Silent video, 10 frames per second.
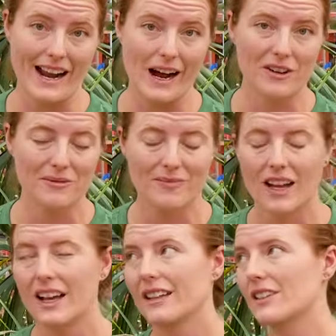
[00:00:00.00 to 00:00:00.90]
out.
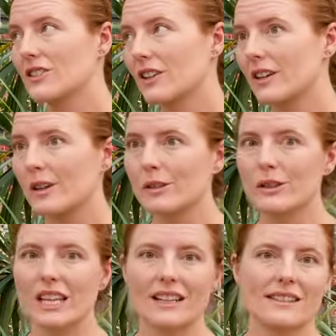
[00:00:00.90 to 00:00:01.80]
These are going to
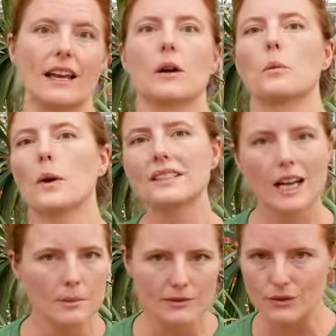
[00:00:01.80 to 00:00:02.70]
include things like what
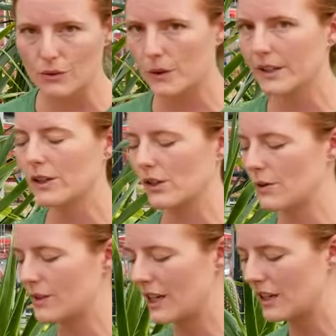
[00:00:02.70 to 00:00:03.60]
type of soil you're
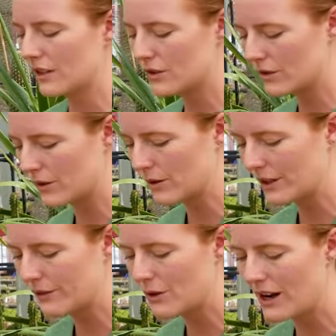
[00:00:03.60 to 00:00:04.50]
using. So
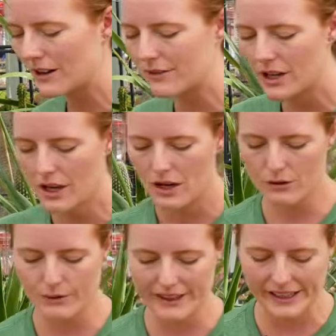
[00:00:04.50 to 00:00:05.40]
if you have a
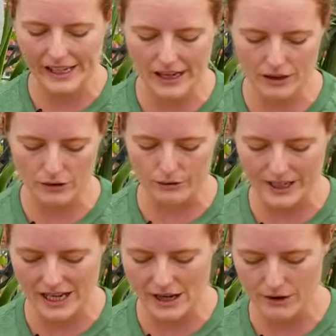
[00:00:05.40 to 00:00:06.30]
really
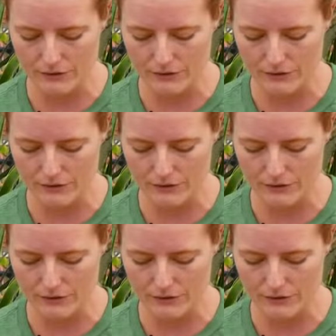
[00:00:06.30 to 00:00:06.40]
gritty,